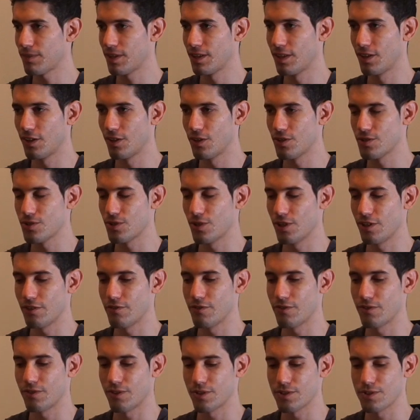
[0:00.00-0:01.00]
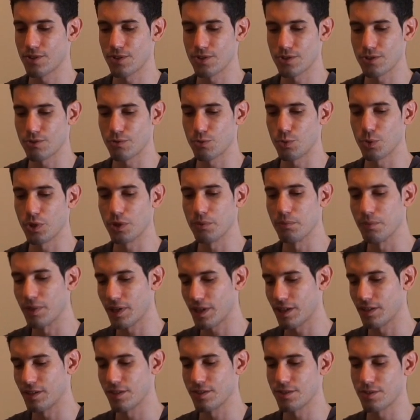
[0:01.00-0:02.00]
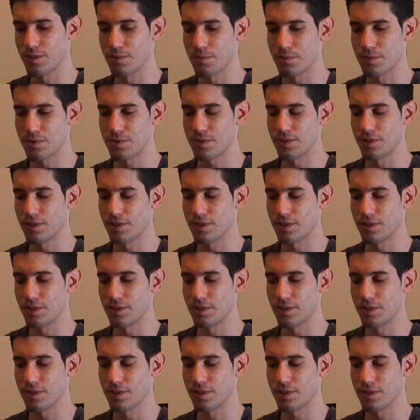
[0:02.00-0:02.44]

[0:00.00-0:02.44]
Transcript: They also have all sorts of weird mechanisms